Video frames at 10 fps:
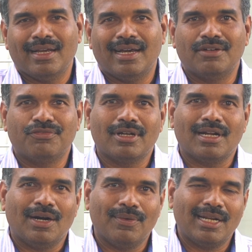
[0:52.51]
and for
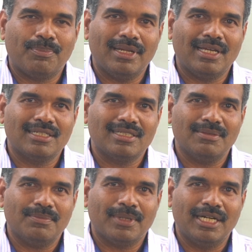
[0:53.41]
our
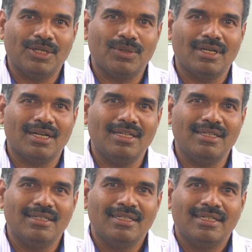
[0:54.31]
application
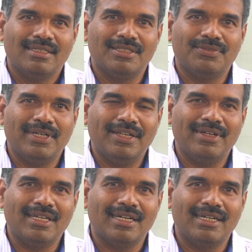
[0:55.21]
particularly is very
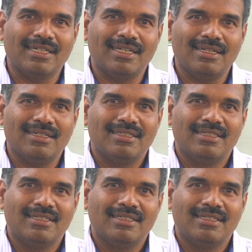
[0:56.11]
very critical,